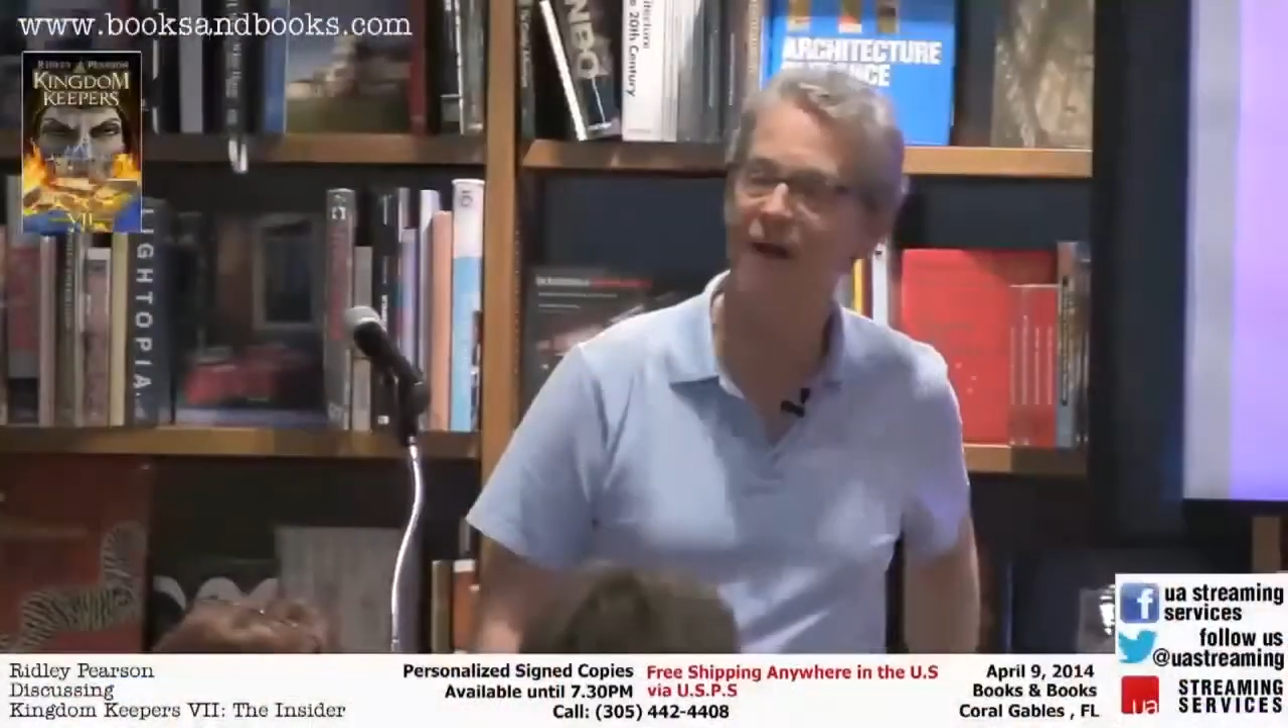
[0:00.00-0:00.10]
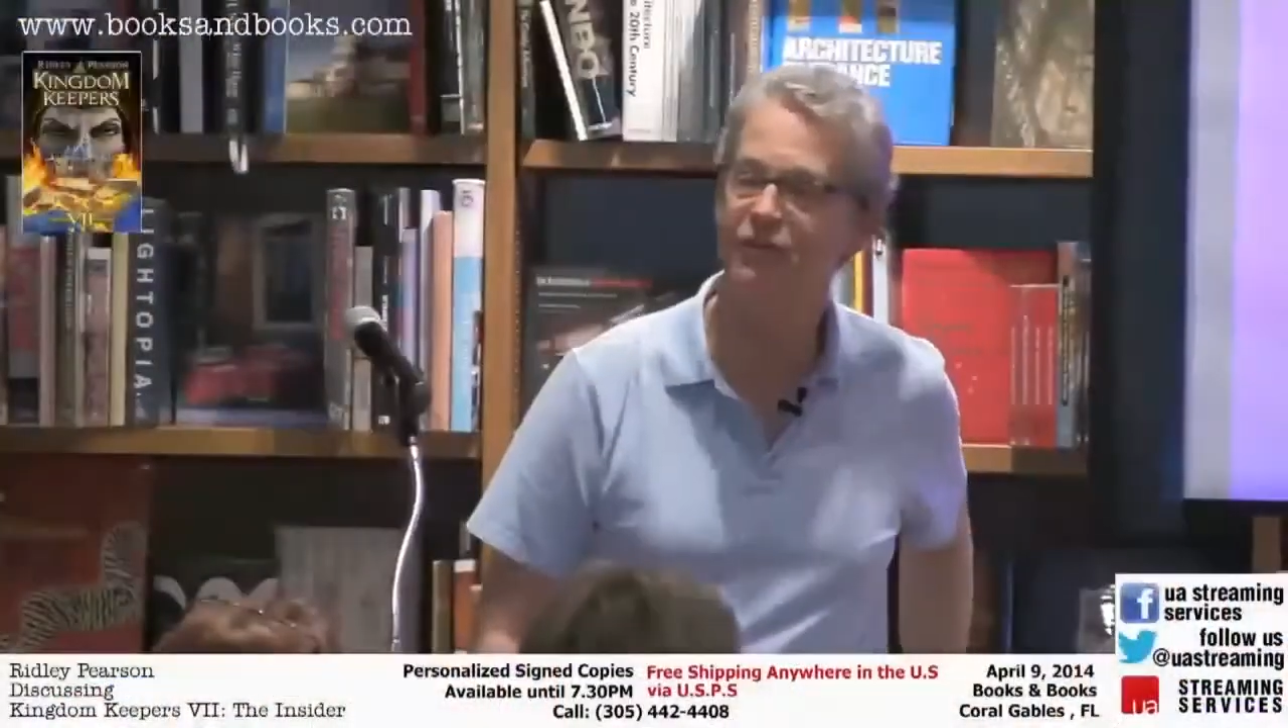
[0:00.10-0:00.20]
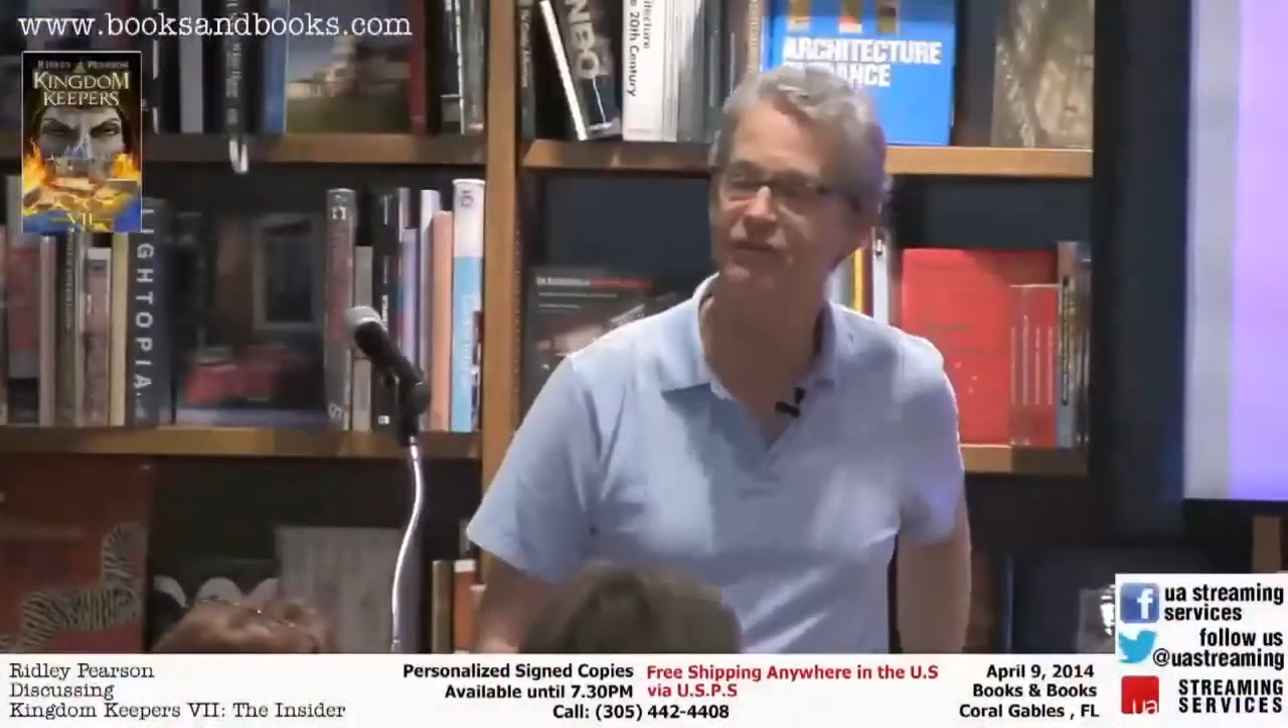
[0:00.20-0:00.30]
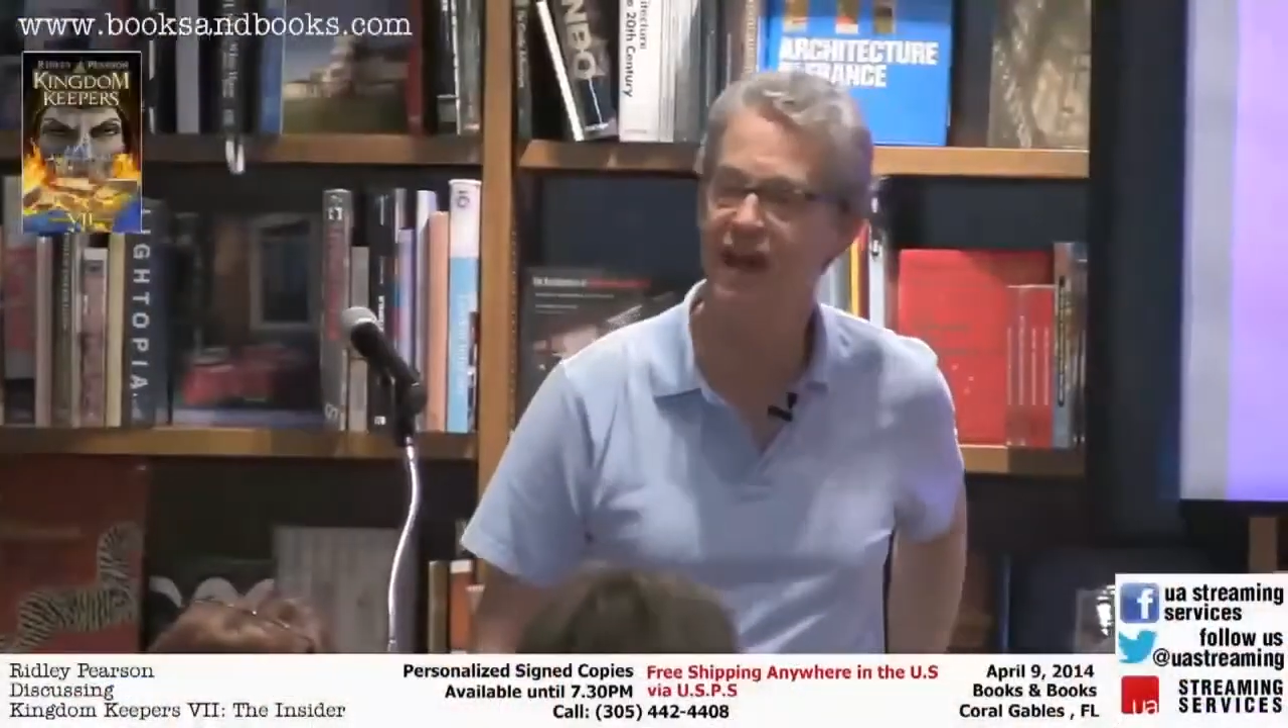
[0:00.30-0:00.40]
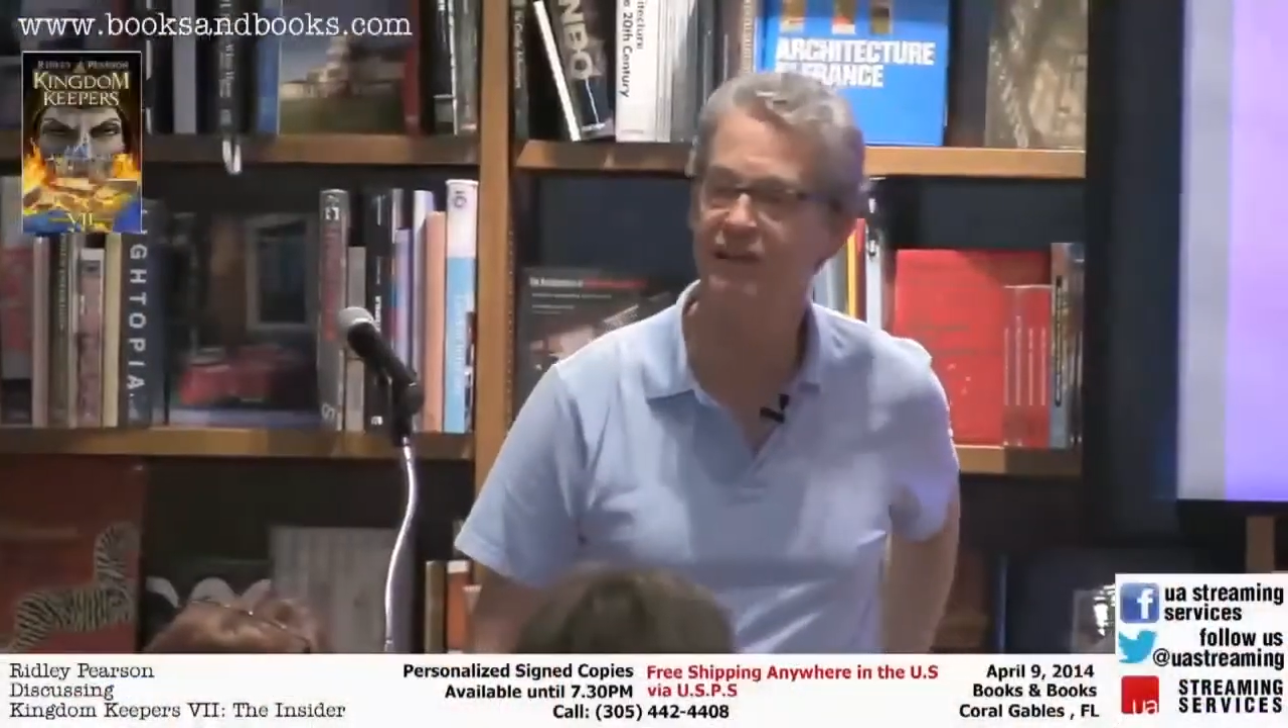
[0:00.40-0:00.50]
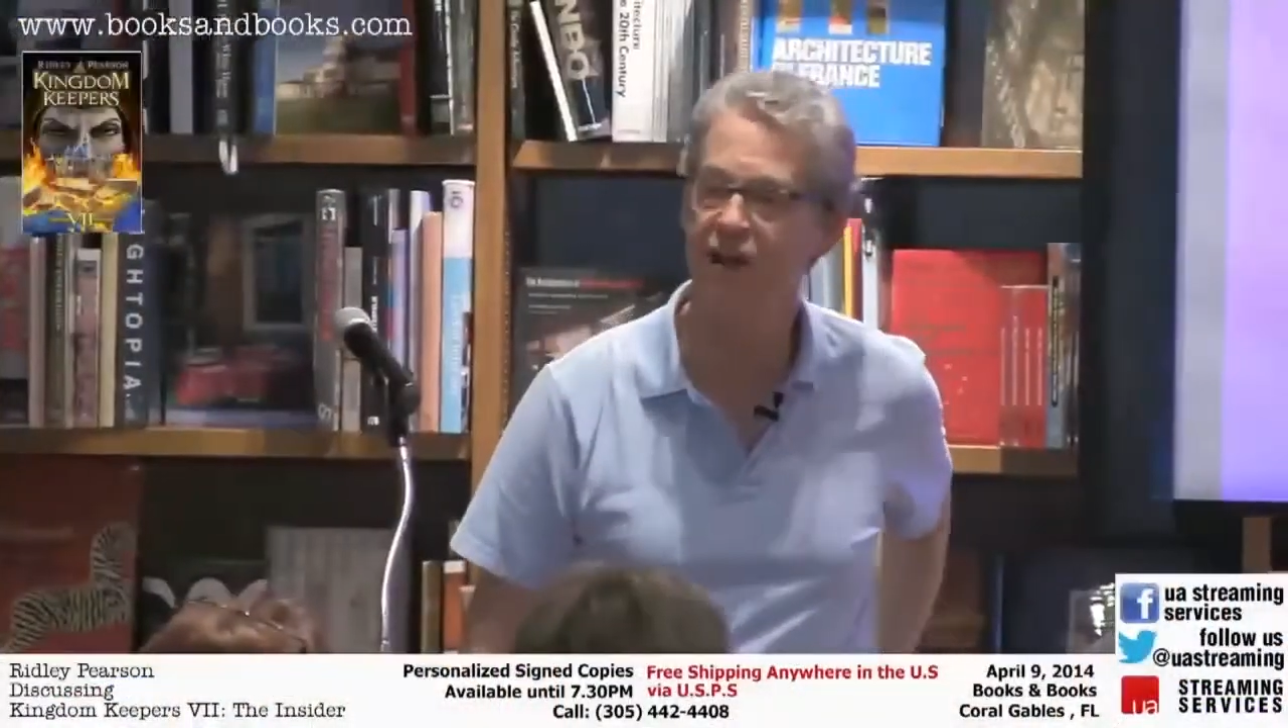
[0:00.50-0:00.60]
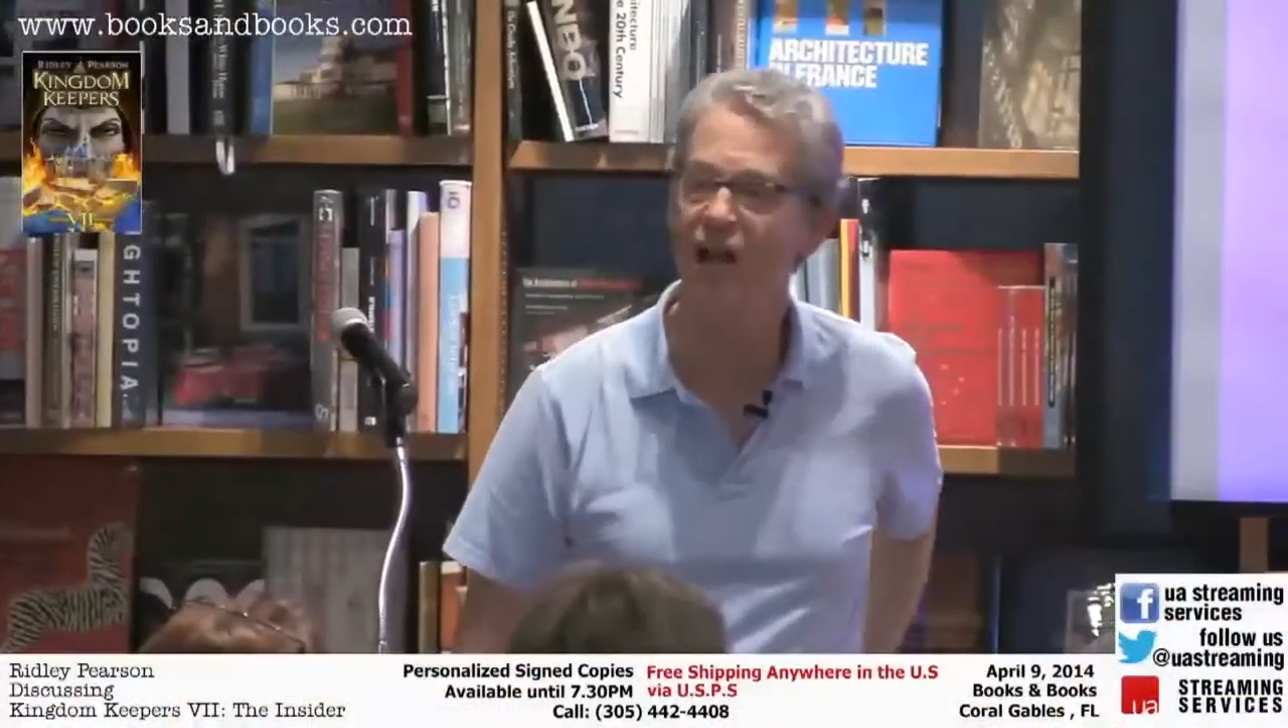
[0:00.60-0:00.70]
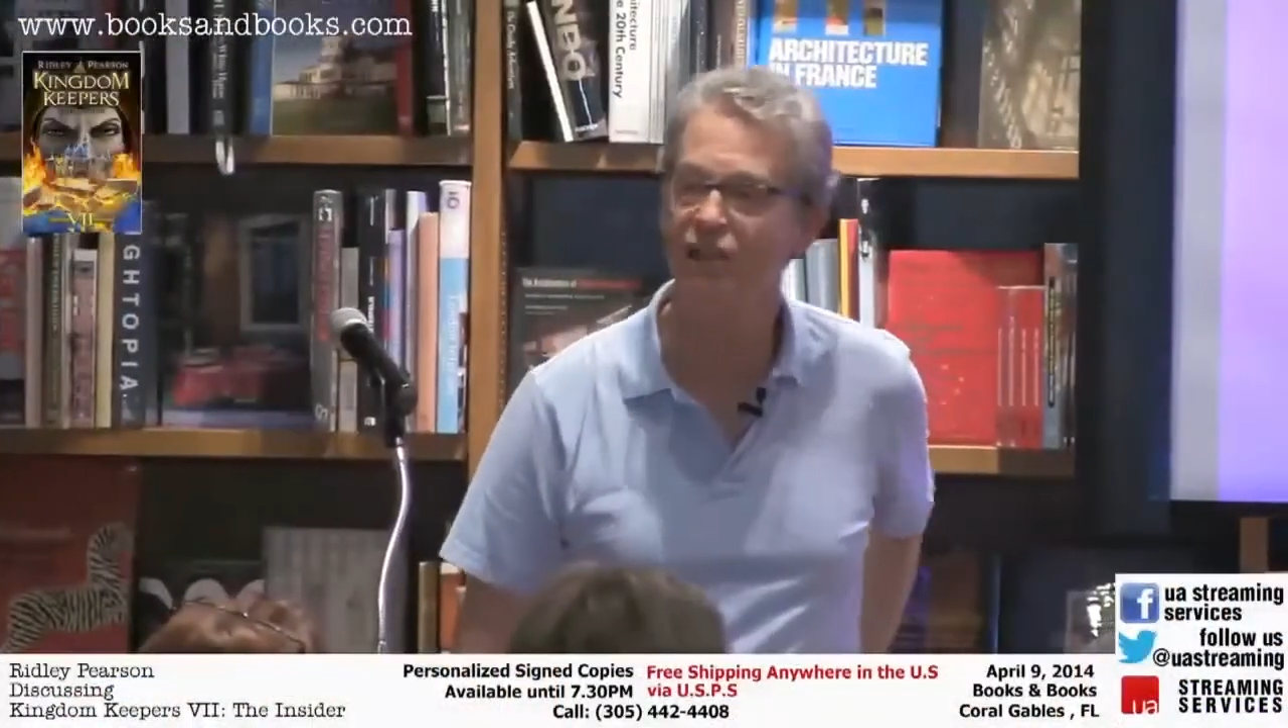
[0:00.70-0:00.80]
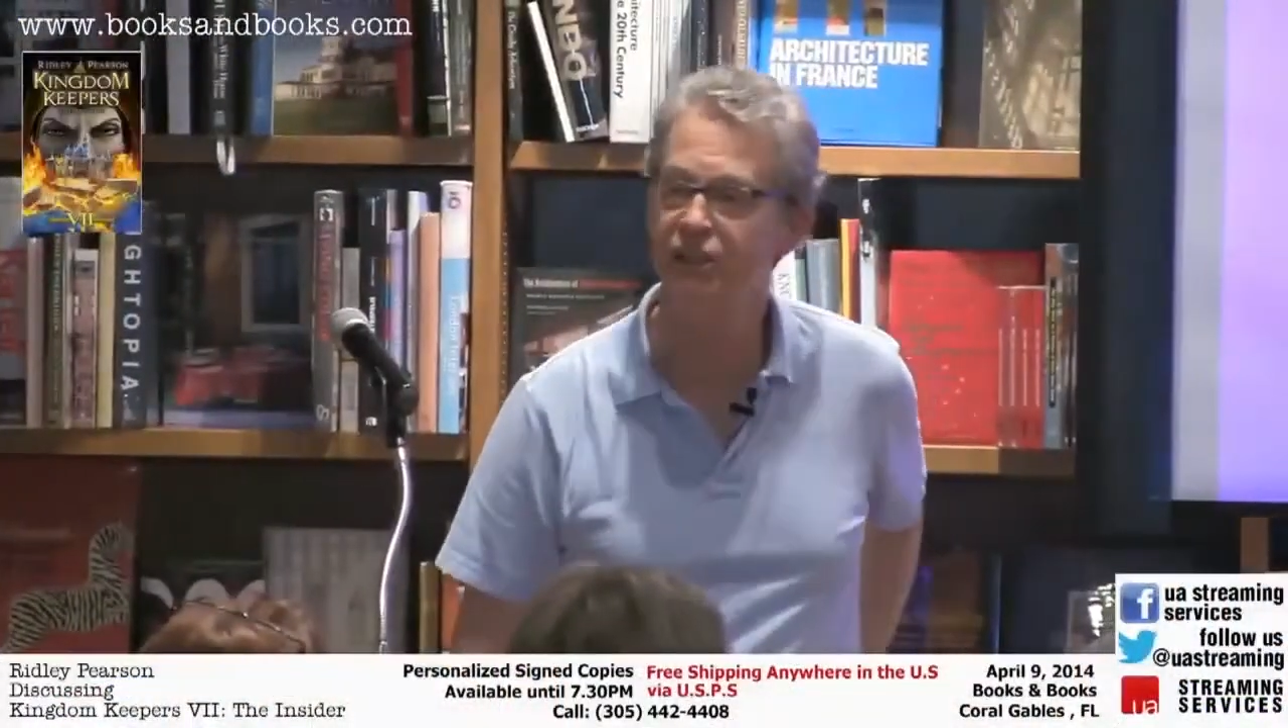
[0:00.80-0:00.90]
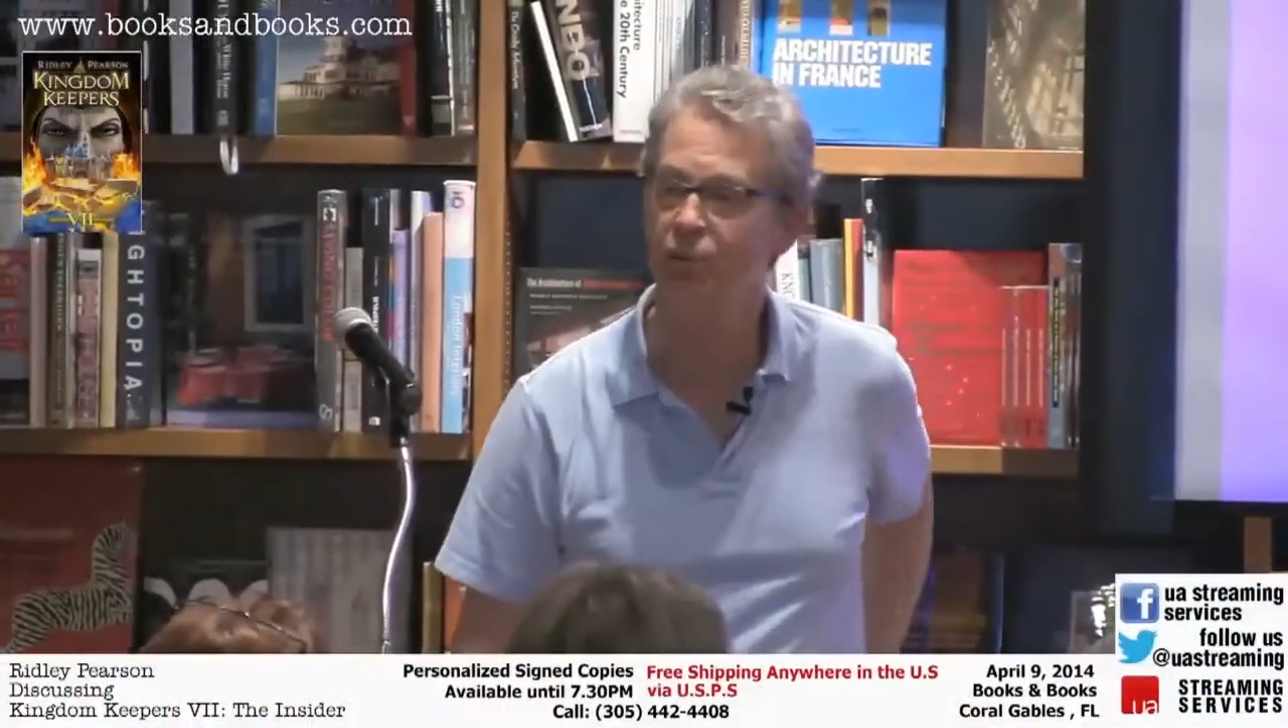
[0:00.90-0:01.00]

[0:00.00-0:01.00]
the technology